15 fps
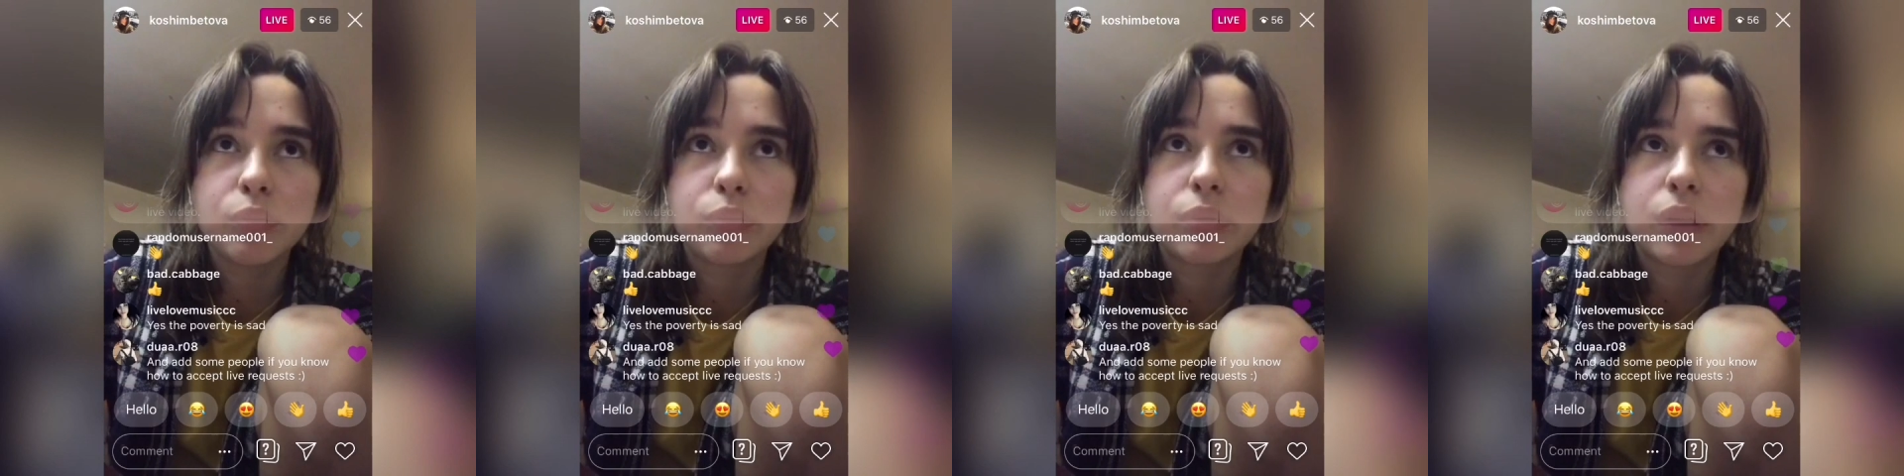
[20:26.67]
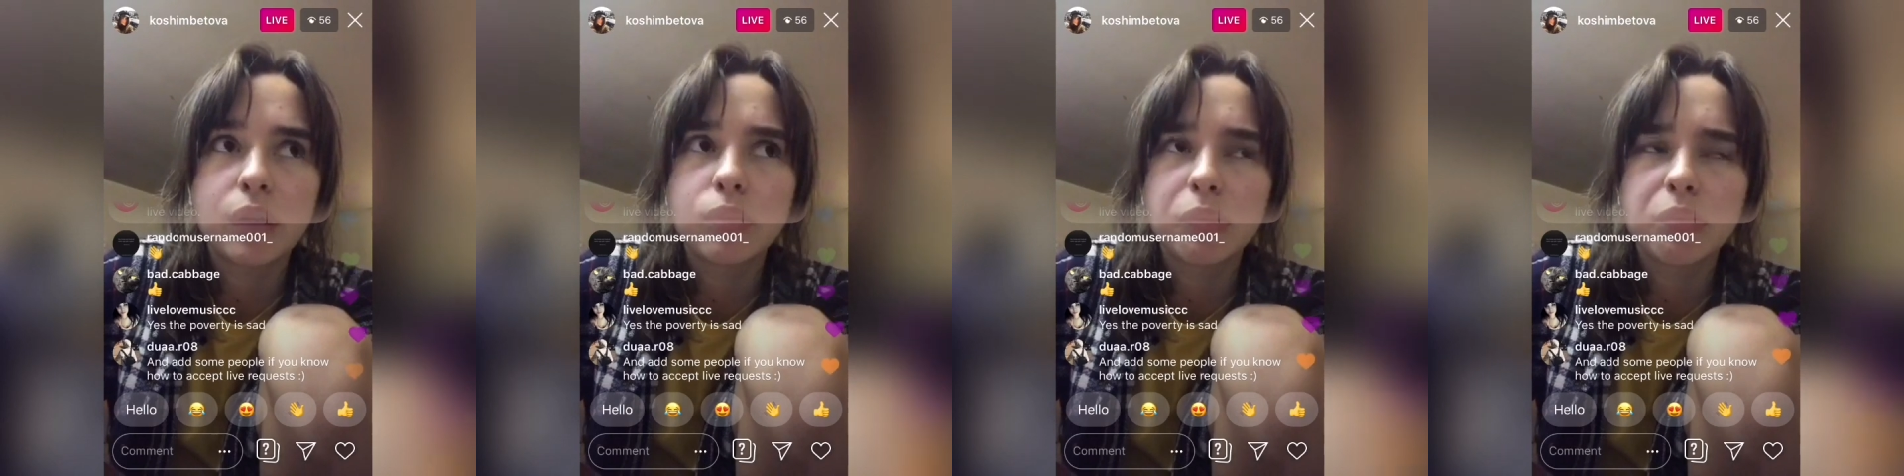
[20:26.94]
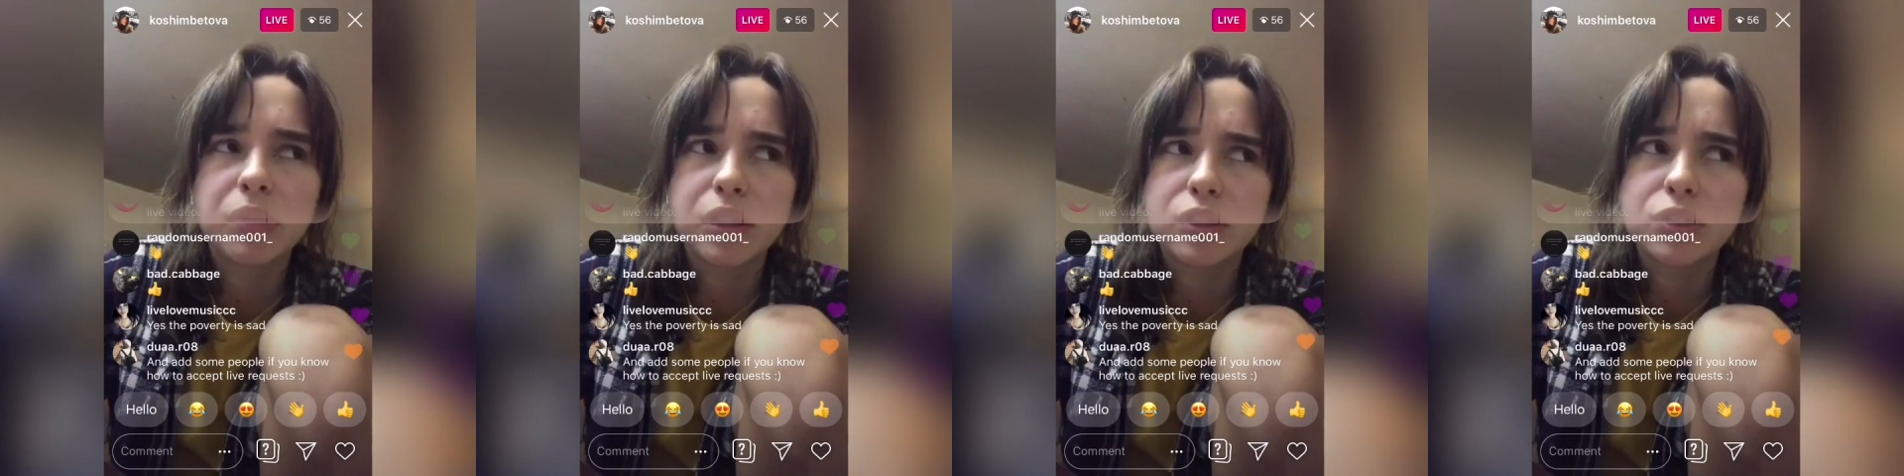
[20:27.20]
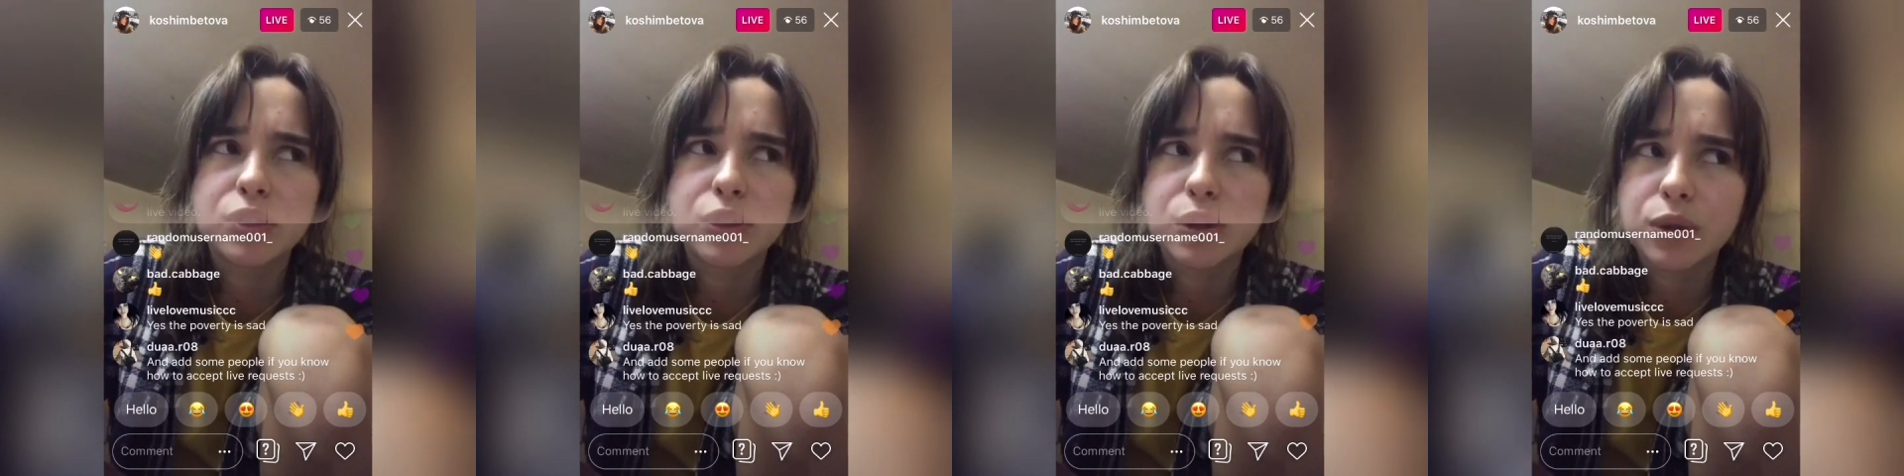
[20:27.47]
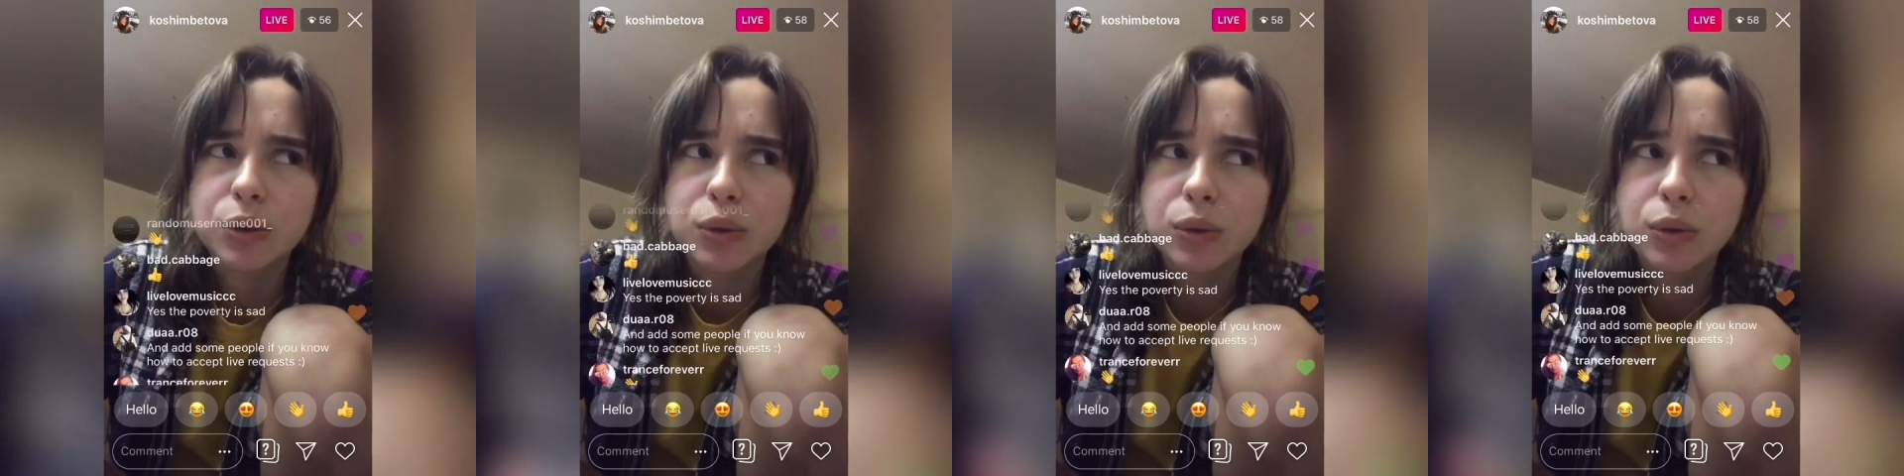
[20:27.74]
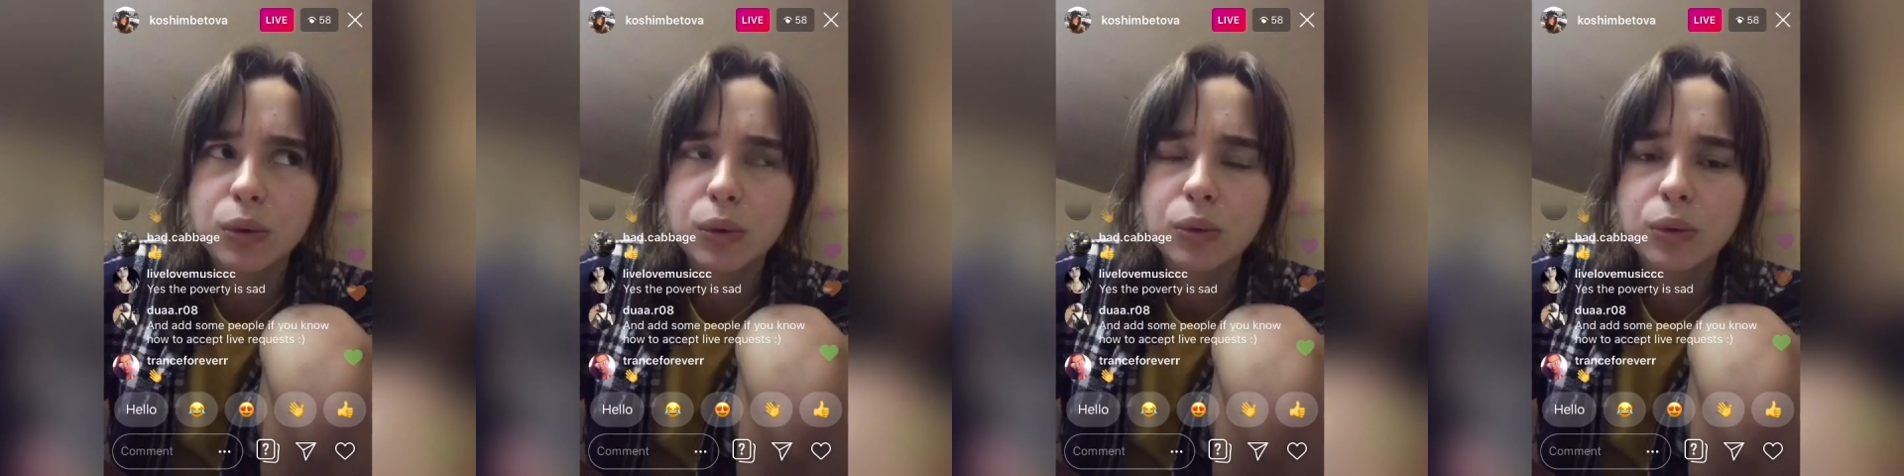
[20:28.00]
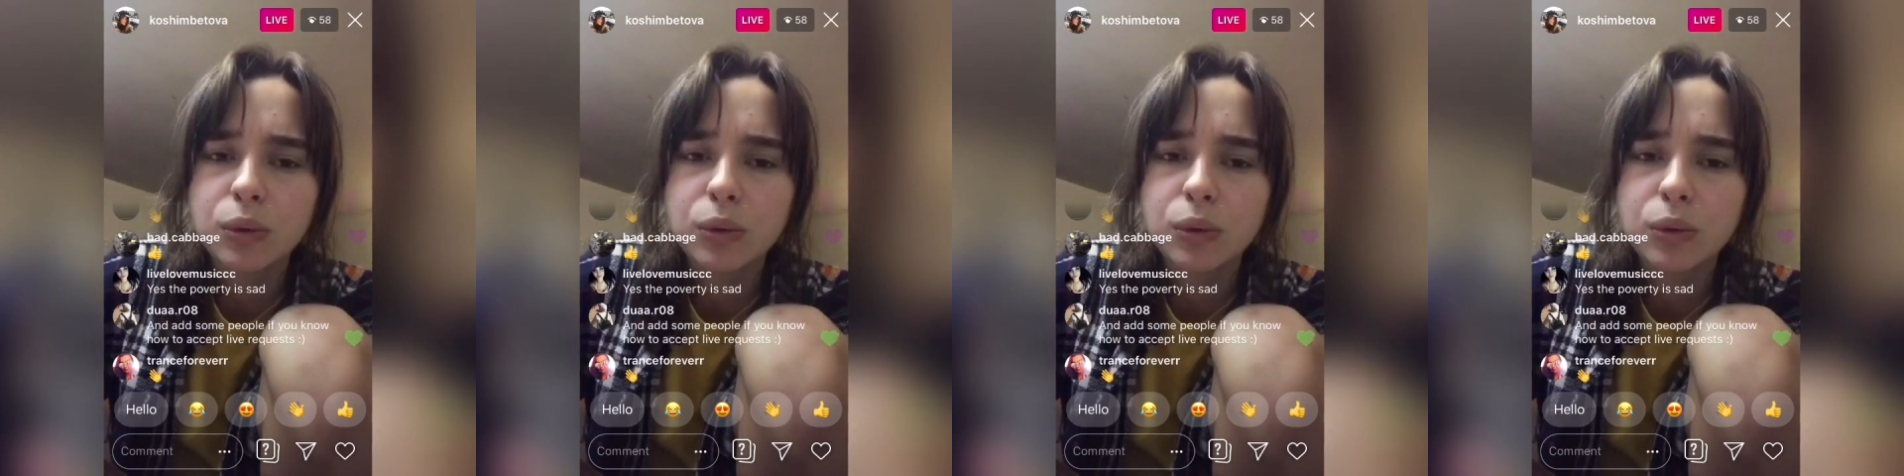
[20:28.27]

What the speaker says: probably 2